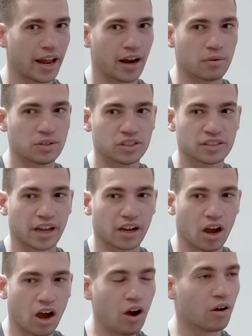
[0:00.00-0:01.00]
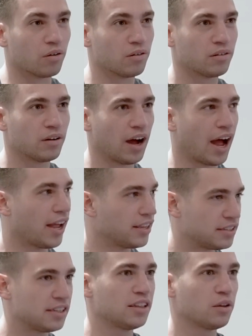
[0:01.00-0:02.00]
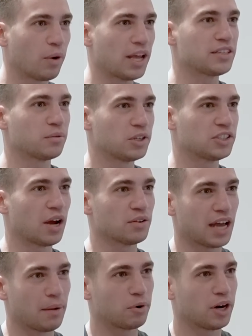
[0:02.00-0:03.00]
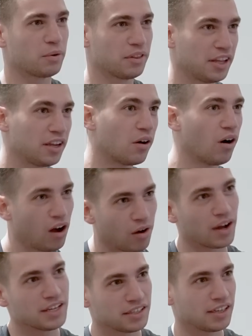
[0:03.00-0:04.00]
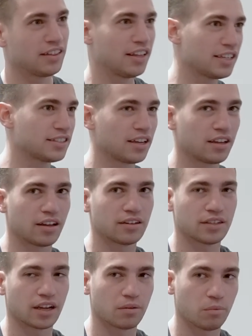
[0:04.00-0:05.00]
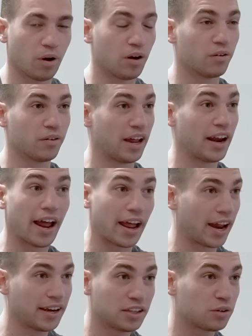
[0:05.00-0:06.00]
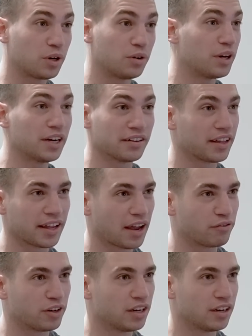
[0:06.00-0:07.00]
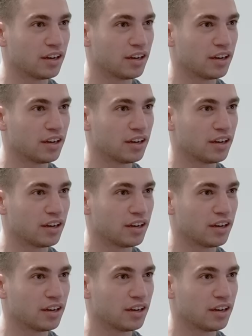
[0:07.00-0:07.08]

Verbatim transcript: And I was just like, oh, I see the ways in which I was operating with ego. Oh, I see this. And it's like, whoa. And I, I need to reread it like every. Yeah,